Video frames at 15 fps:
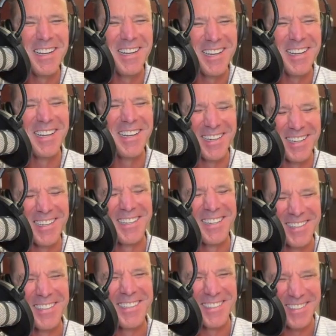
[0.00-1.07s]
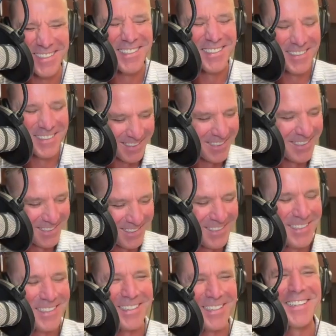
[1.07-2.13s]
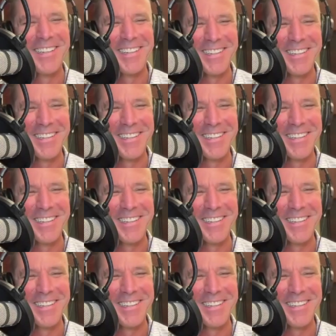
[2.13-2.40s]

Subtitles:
If you're kind of on that borderline